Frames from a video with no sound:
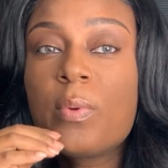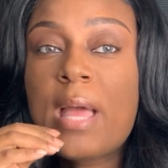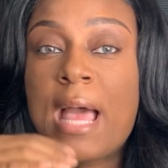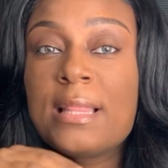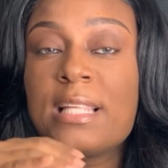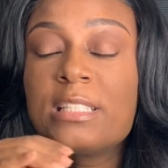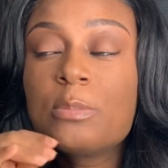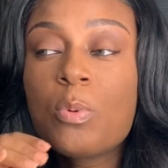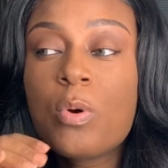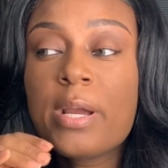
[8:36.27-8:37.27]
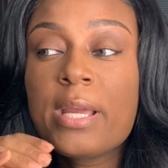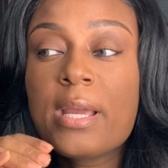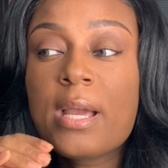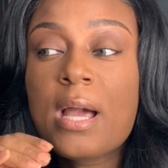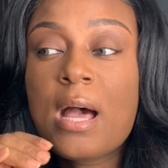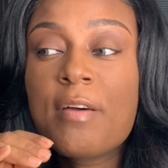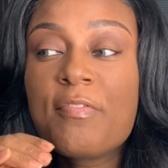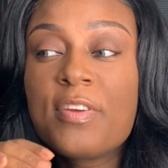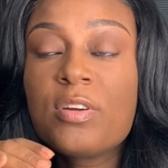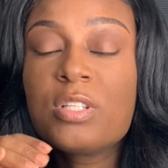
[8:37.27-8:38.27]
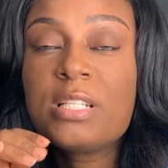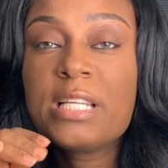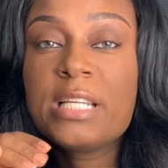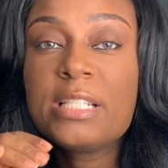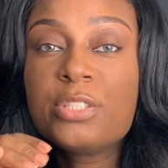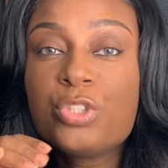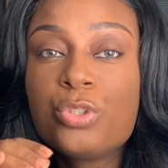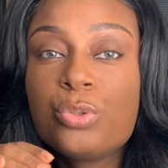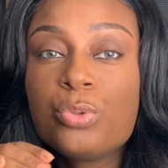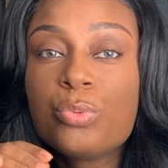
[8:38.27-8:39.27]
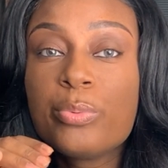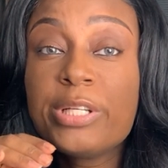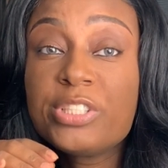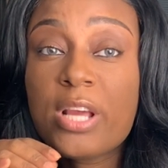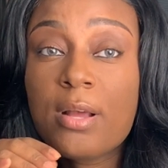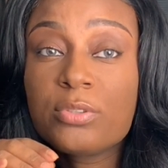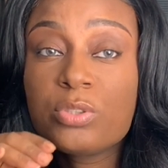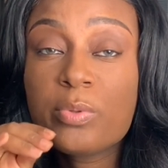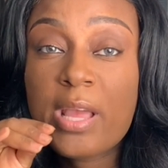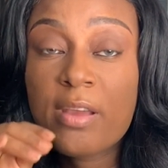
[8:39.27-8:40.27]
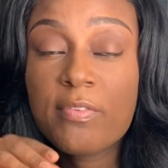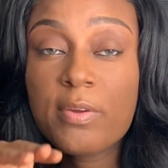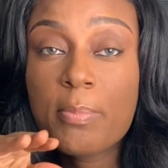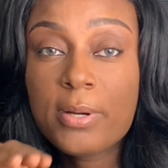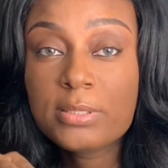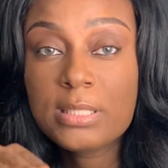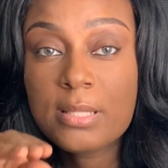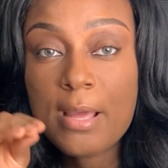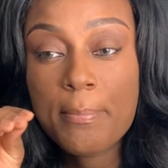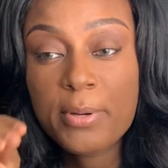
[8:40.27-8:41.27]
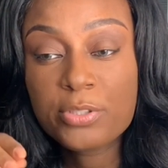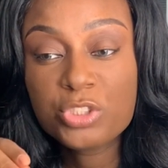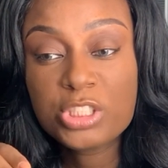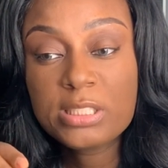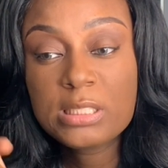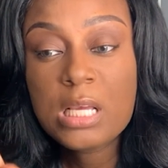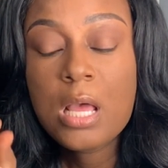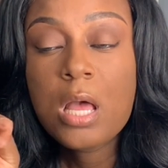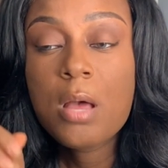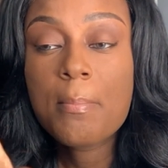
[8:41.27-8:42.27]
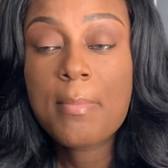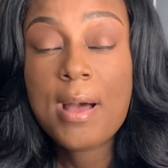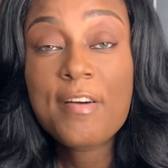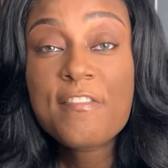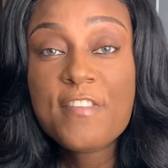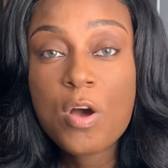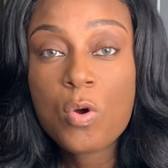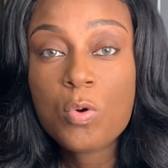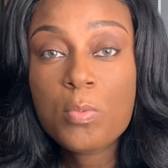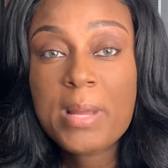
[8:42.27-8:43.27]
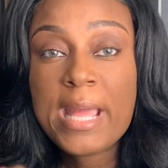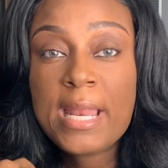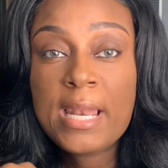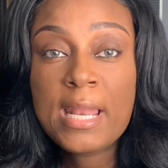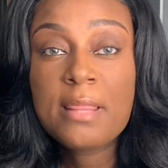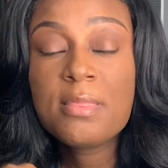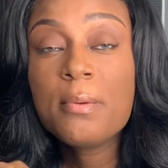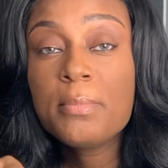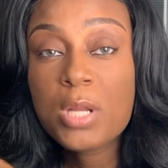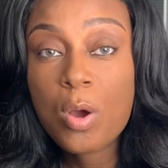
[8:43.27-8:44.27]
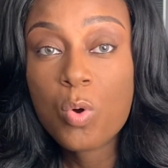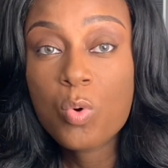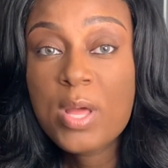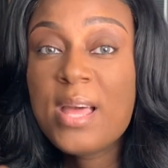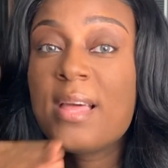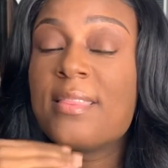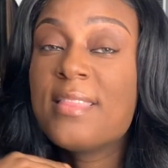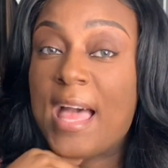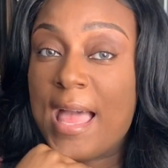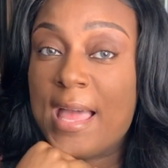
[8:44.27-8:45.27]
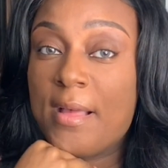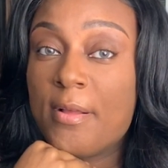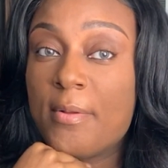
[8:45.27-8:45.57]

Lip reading: at this point, I felt the need to reach out to every person that purchased my phone and let them know that